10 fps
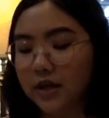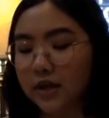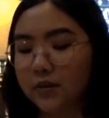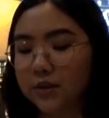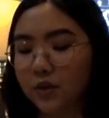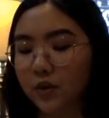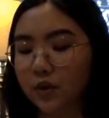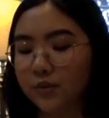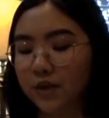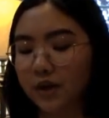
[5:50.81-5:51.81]
It was
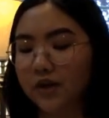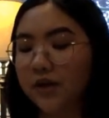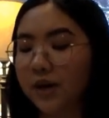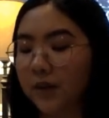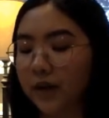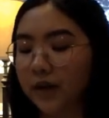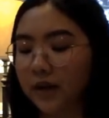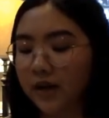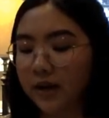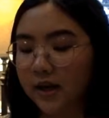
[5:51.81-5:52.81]
old beyond knowing,
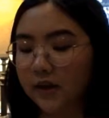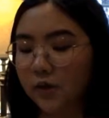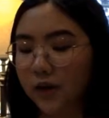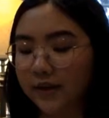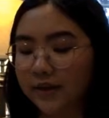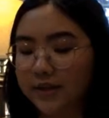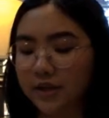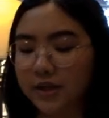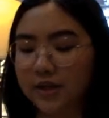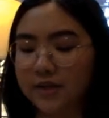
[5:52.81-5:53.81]
and quite the
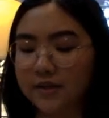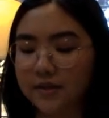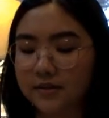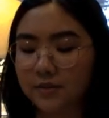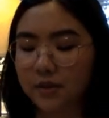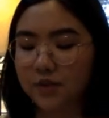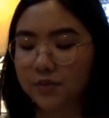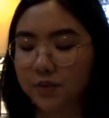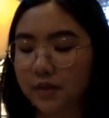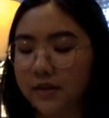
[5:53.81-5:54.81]
sturdiest,
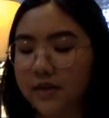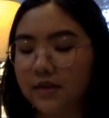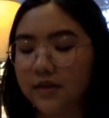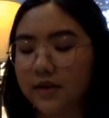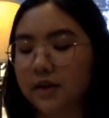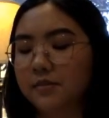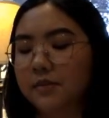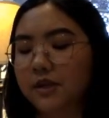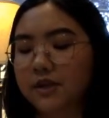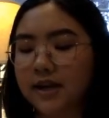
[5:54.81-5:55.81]
most permanent thing
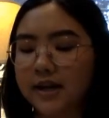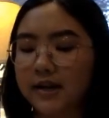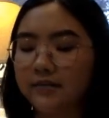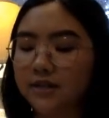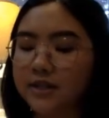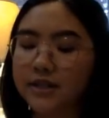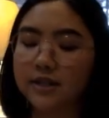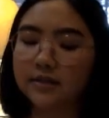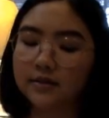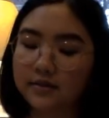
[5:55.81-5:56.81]
Amelia had ever
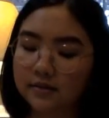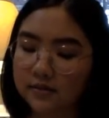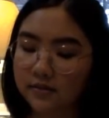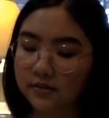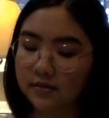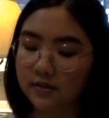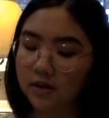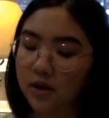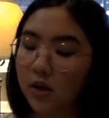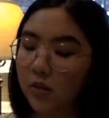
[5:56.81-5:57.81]
seen.
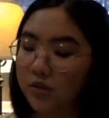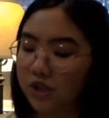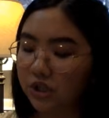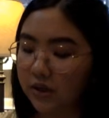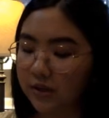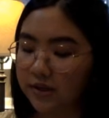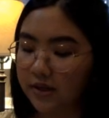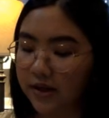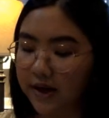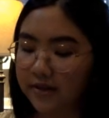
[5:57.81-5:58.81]
When she closed
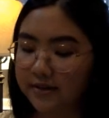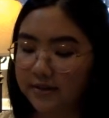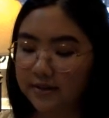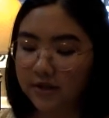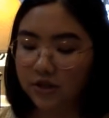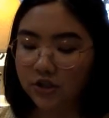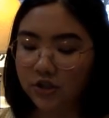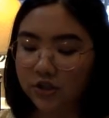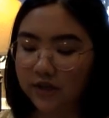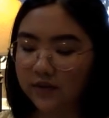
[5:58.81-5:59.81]
her eyes,
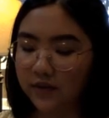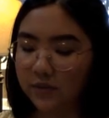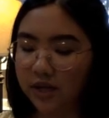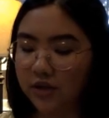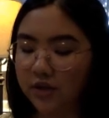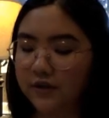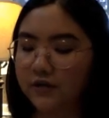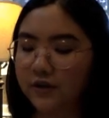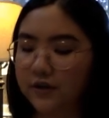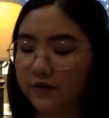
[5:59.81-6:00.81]
she could even picture in
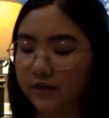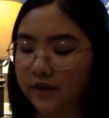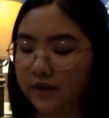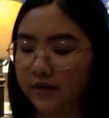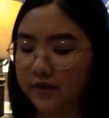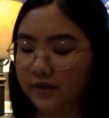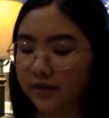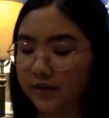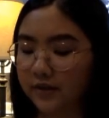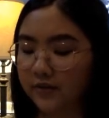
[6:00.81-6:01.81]
front of
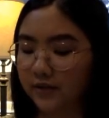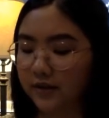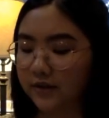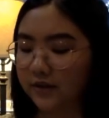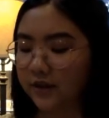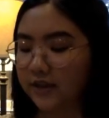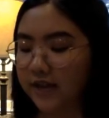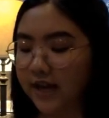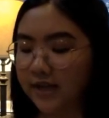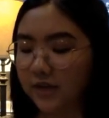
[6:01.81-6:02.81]
her
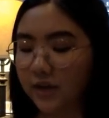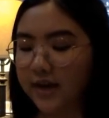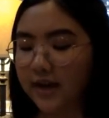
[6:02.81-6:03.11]
tidy white